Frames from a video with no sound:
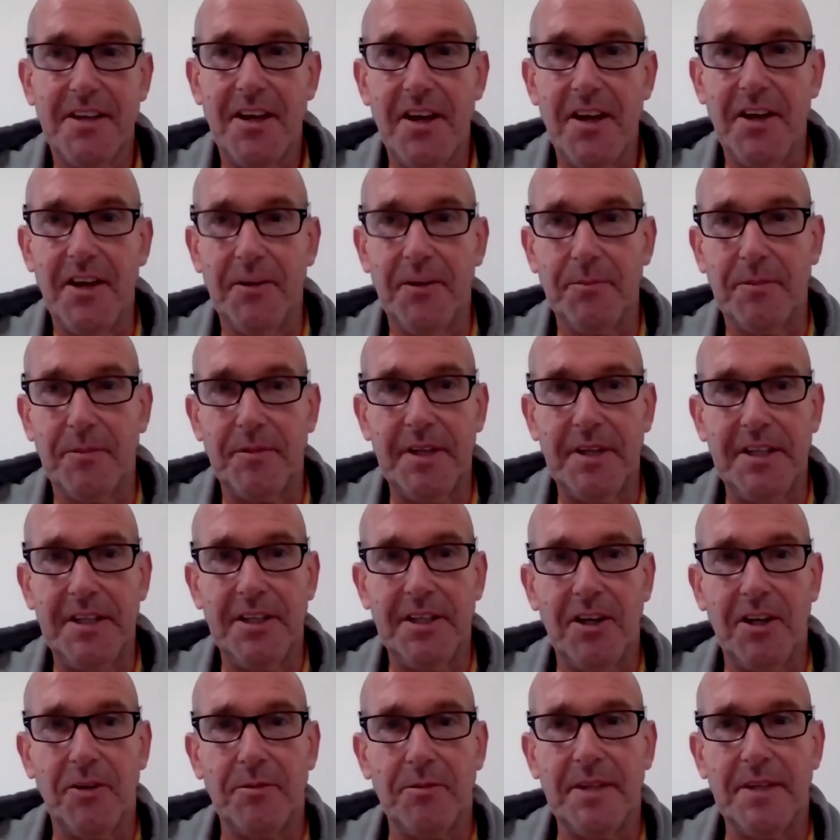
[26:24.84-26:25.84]
and you
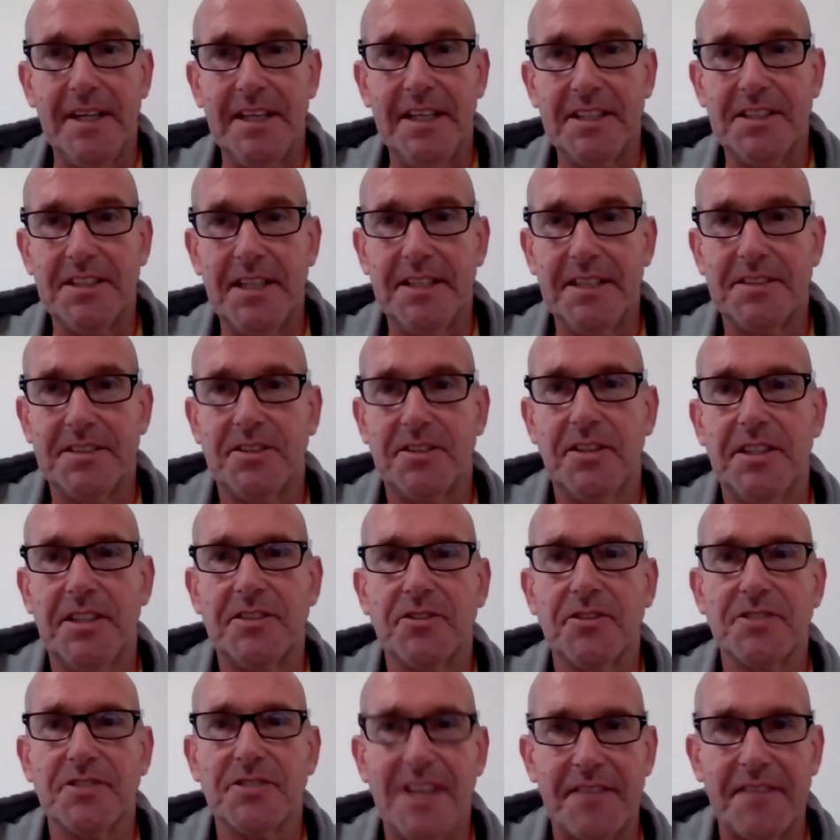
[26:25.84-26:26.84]
know it, it, it,
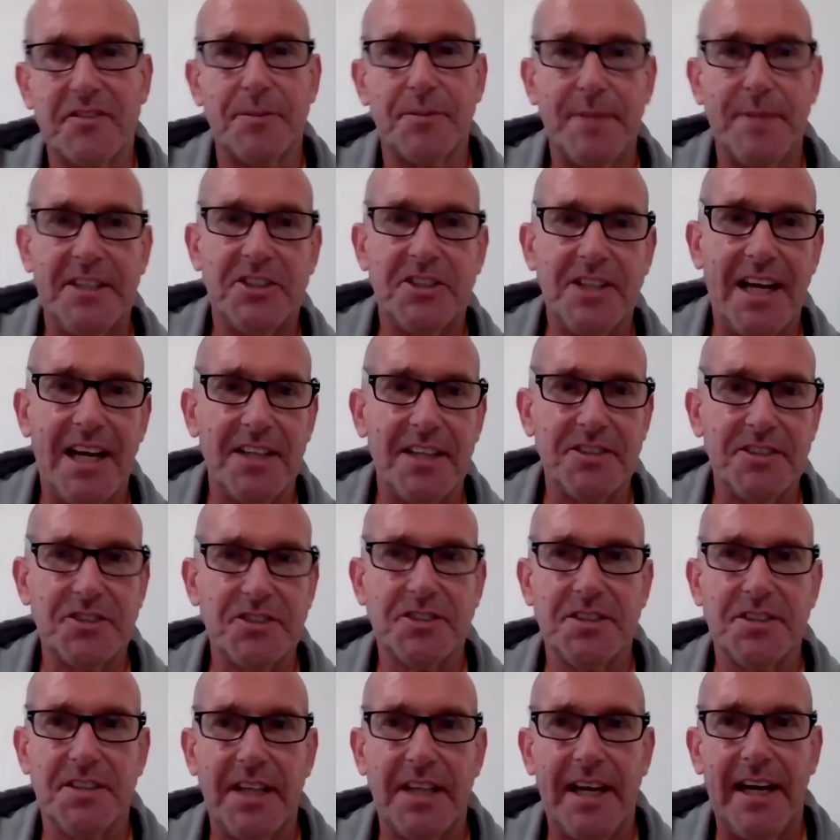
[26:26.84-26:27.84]
does have to be challenged
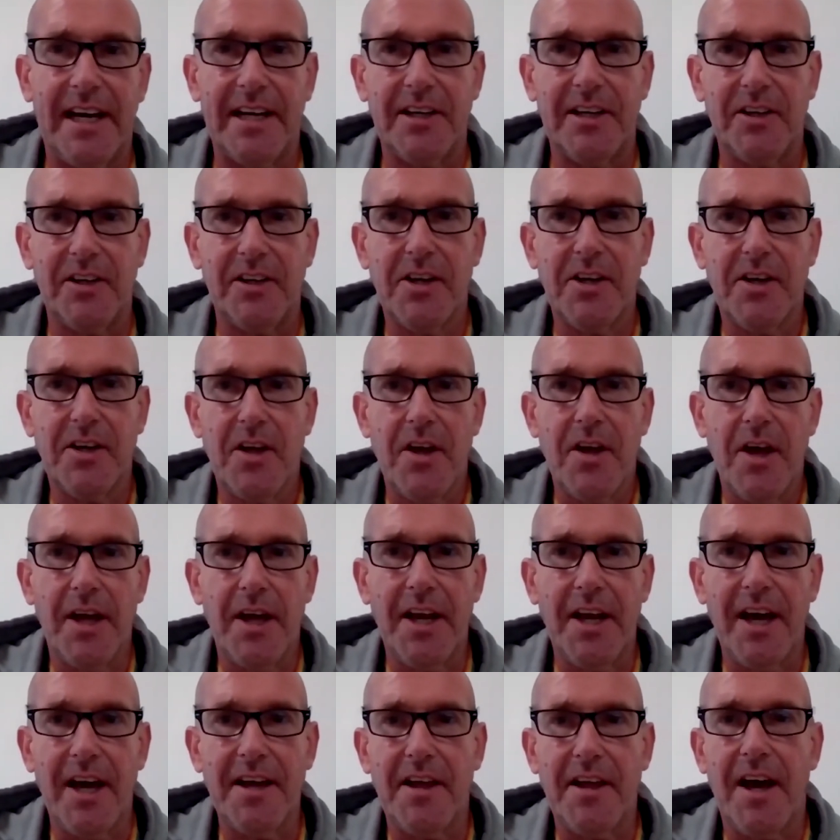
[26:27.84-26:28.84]
in that.
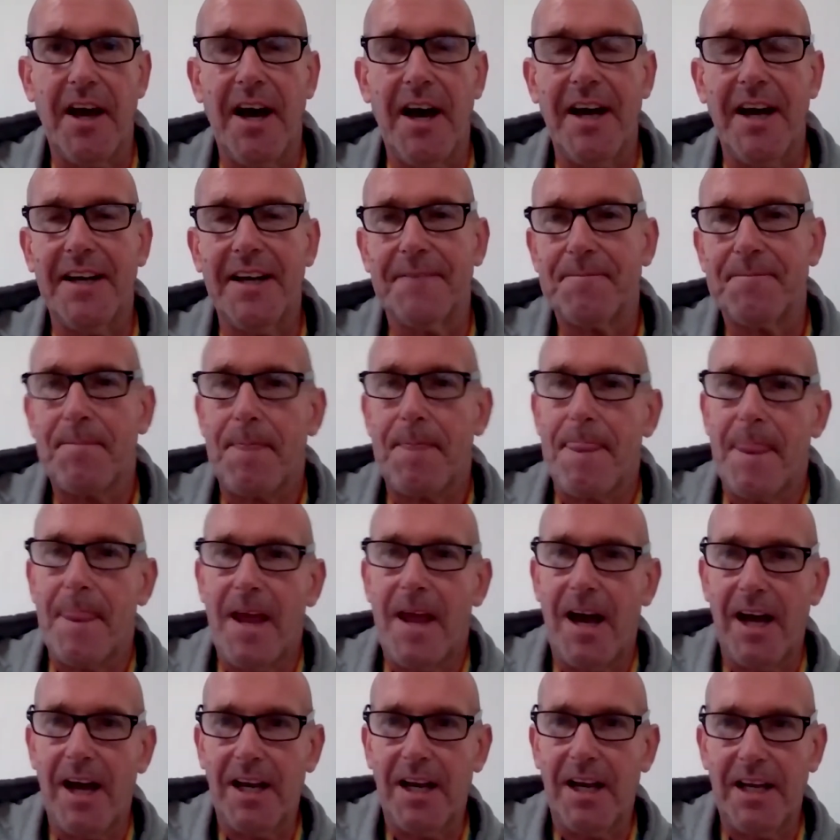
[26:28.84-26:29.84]
And I, I
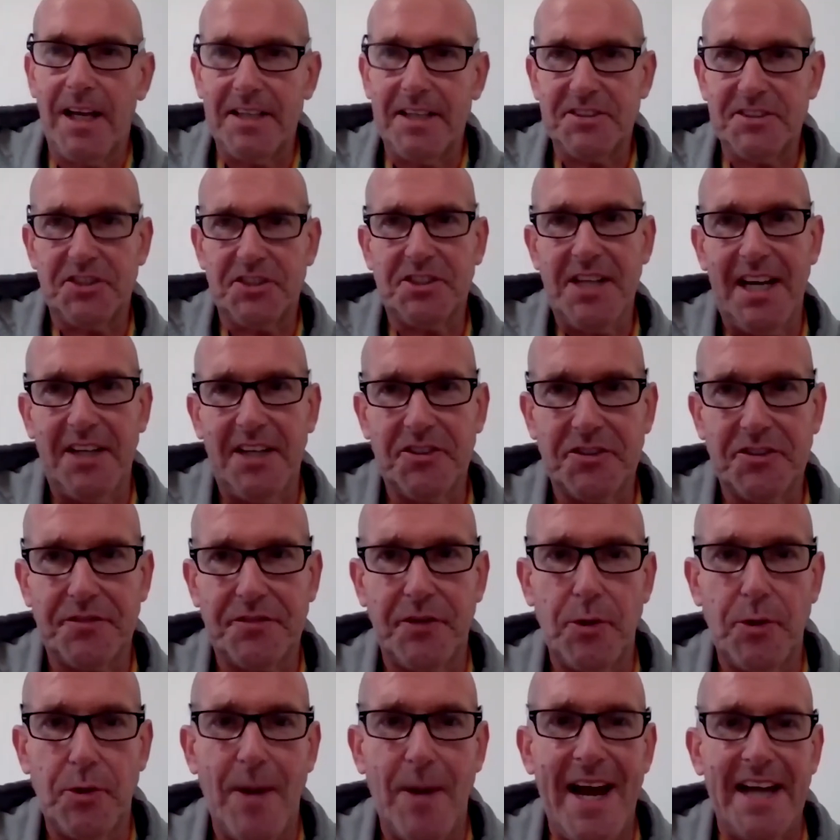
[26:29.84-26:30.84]
I like to challenge
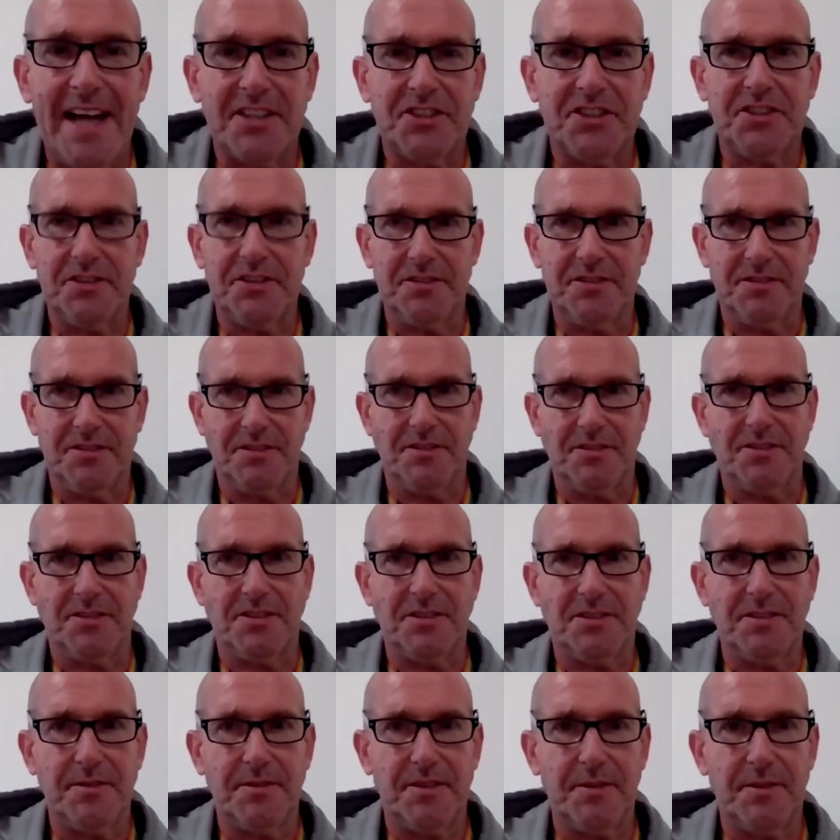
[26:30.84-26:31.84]
through actions
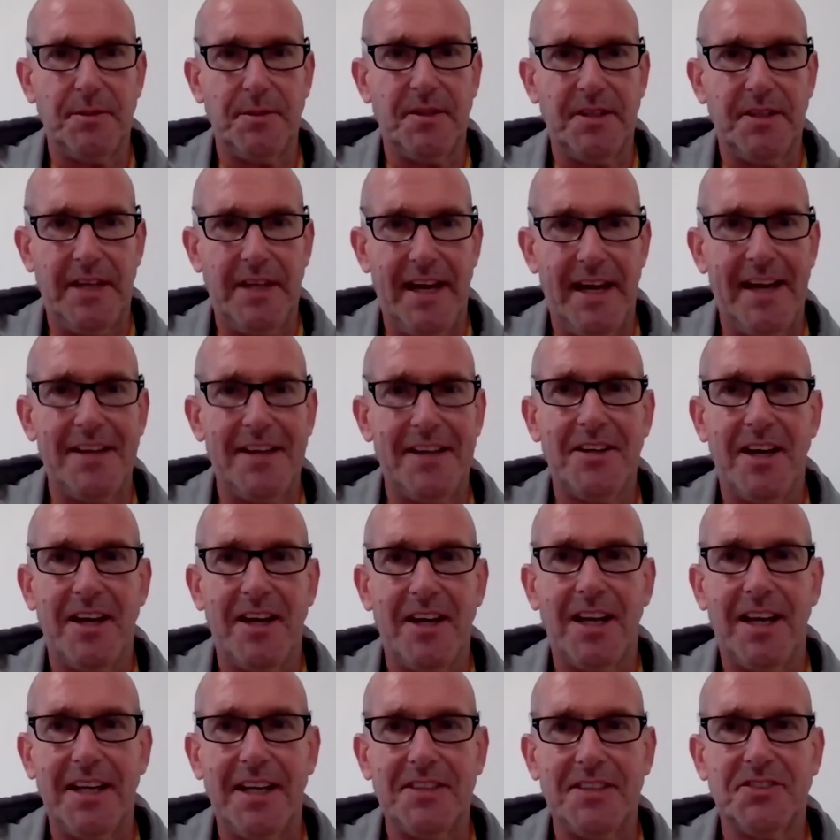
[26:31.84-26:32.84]
yeah, I
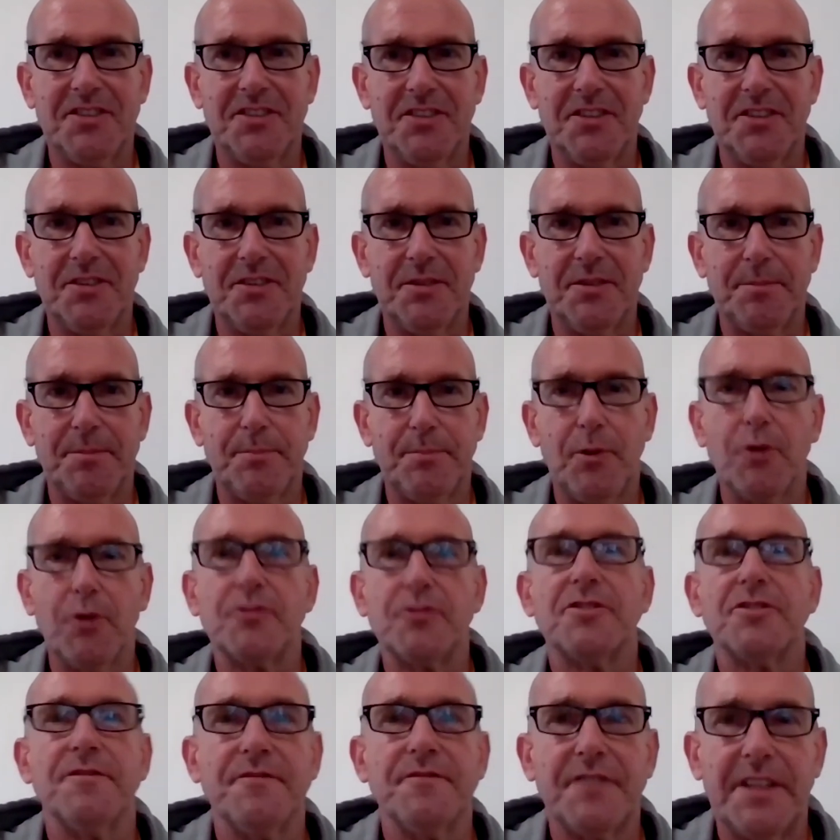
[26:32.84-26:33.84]
like to put
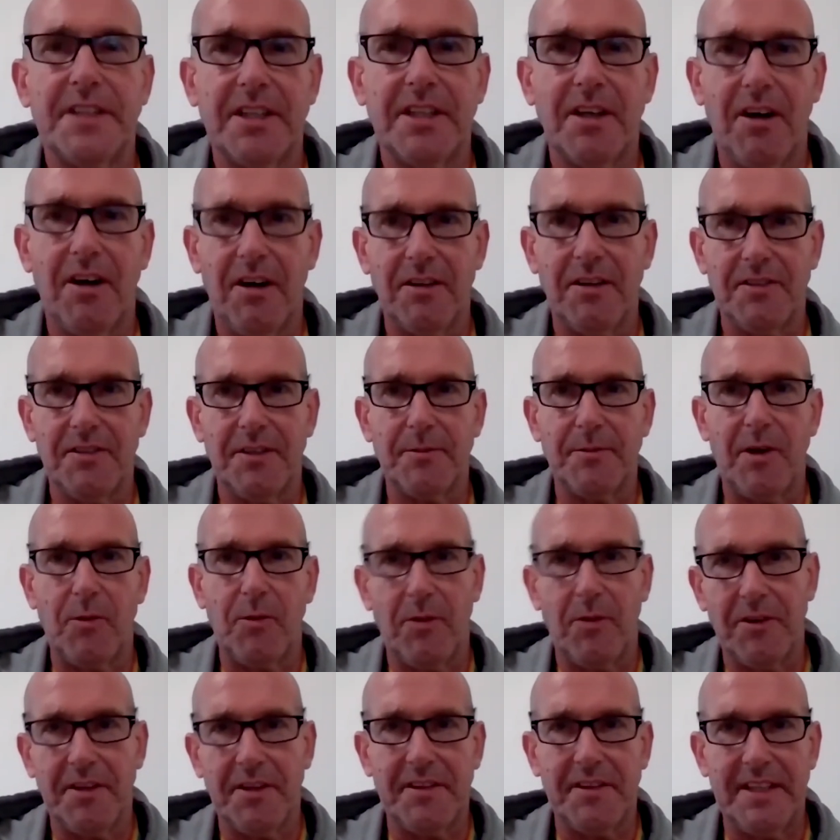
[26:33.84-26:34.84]
something on. I'm not
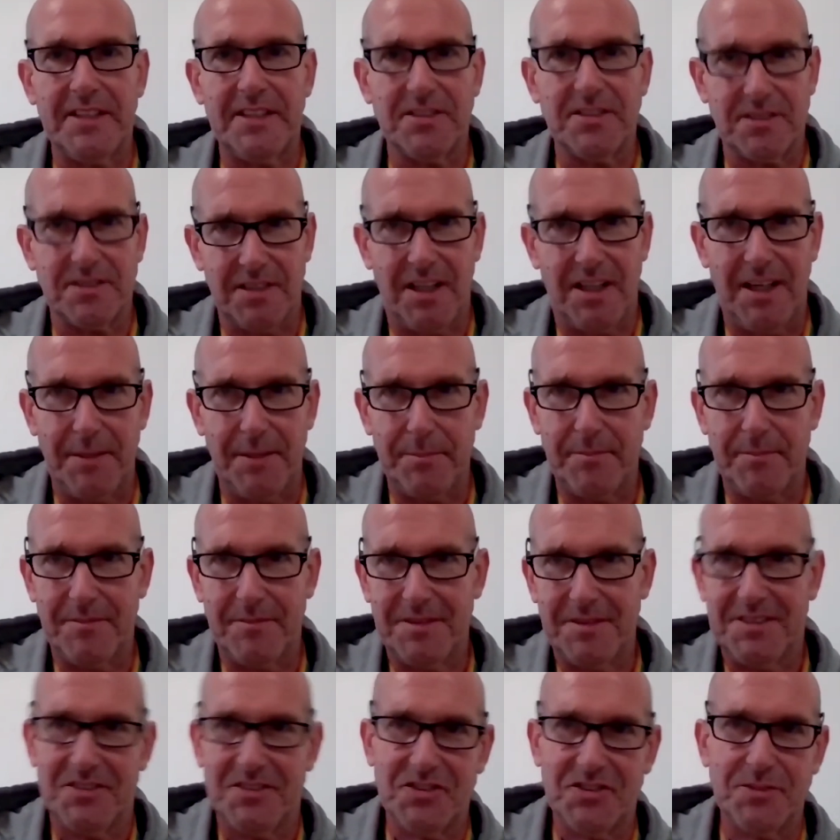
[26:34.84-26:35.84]
one of these like
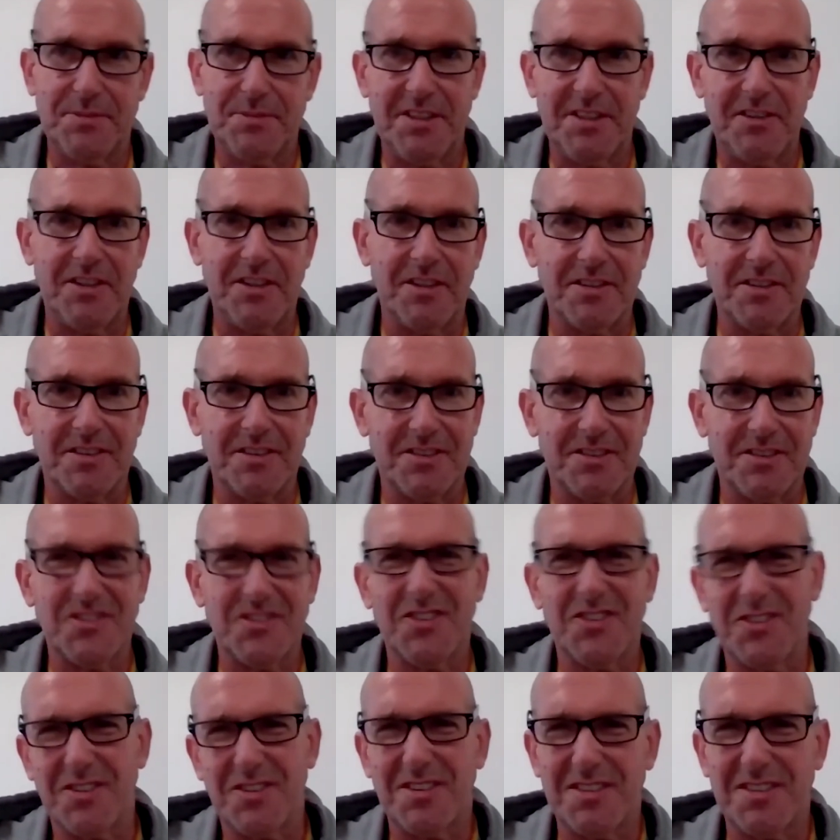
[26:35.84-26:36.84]
somebody that, that